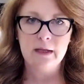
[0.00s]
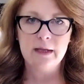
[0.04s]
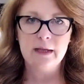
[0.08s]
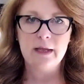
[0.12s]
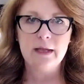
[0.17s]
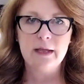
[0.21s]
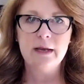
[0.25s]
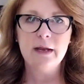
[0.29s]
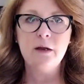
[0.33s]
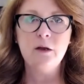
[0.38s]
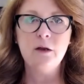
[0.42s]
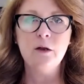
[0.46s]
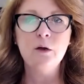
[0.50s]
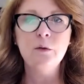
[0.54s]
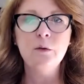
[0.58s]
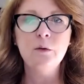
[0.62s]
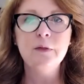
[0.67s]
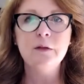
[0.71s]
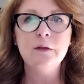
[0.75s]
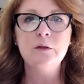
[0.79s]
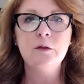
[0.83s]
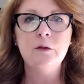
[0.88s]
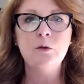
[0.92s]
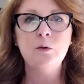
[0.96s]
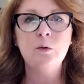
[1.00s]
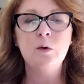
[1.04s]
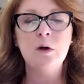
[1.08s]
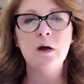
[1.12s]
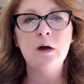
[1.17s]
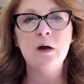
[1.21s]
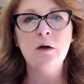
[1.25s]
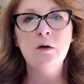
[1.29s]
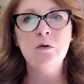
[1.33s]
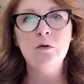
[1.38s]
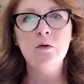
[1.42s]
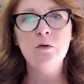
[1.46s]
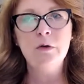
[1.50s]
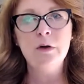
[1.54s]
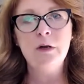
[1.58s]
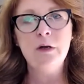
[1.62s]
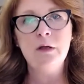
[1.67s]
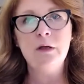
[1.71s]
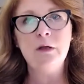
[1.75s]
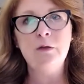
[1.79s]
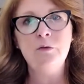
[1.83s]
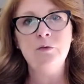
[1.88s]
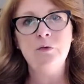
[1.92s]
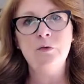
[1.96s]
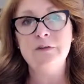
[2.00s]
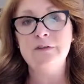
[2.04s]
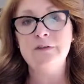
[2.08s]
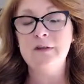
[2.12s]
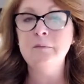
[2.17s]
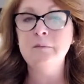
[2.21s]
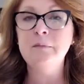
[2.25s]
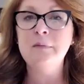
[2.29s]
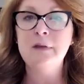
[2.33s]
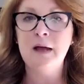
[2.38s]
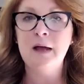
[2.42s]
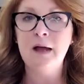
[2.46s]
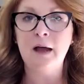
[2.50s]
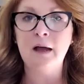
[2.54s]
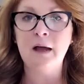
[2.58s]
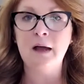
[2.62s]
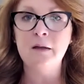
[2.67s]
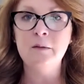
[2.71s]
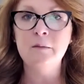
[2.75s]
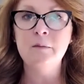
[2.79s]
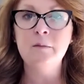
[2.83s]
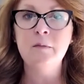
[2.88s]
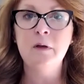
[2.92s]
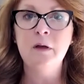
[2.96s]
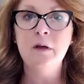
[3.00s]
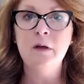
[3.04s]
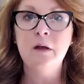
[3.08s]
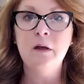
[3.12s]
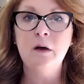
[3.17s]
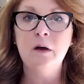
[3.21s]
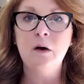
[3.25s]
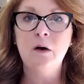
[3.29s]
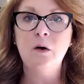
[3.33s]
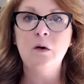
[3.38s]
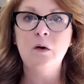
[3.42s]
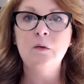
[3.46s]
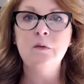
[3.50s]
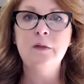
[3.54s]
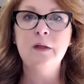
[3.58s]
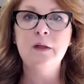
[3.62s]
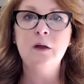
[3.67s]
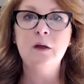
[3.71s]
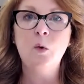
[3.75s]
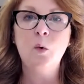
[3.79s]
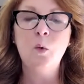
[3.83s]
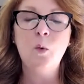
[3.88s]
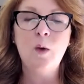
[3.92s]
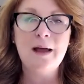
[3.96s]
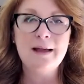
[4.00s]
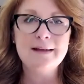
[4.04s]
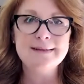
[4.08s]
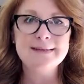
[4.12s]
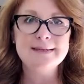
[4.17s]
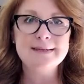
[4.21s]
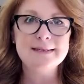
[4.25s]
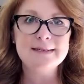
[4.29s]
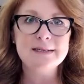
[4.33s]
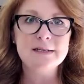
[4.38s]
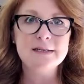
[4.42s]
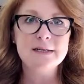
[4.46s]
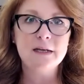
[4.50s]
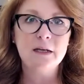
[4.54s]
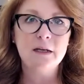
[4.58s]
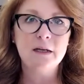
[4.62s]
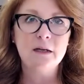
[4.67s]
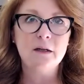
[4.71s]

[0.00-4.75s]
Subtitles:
And I know that you are already for some time on the quest